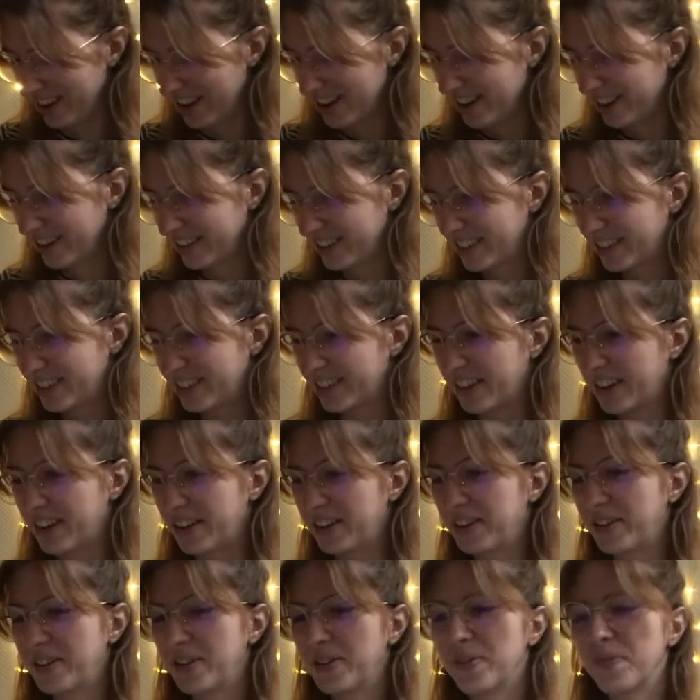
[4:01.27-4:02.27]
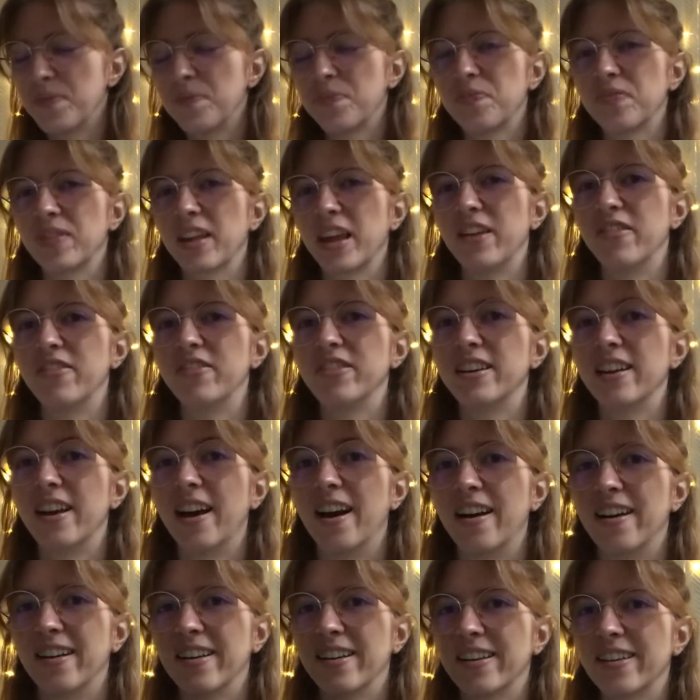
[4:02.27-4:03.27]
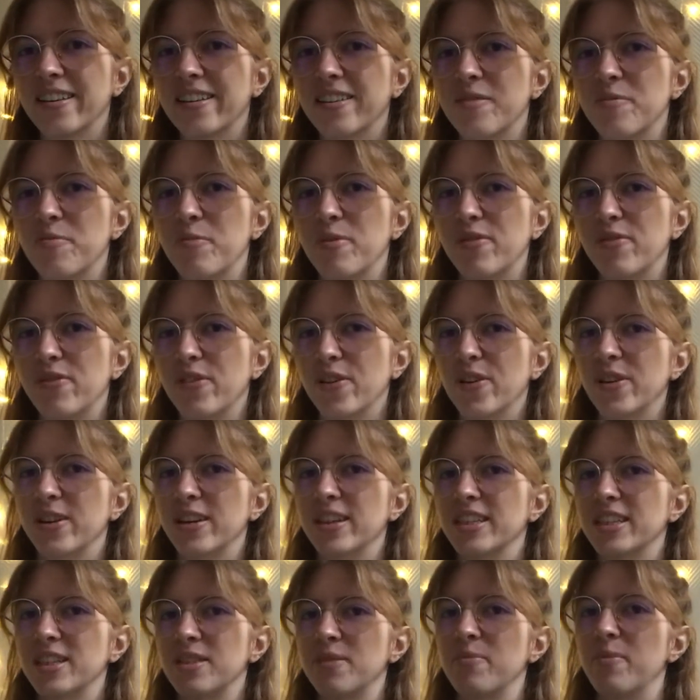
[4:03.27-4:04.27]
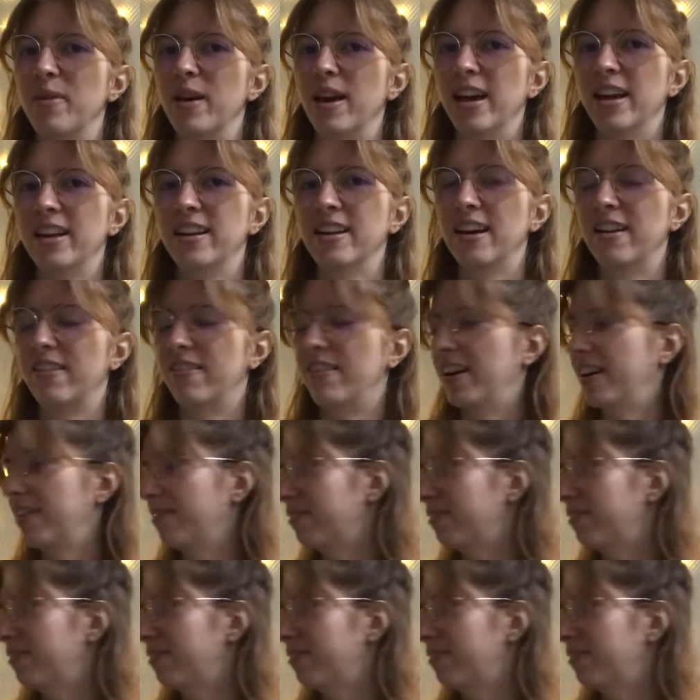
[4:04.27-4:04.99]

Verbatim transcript: so every night before going to bed I write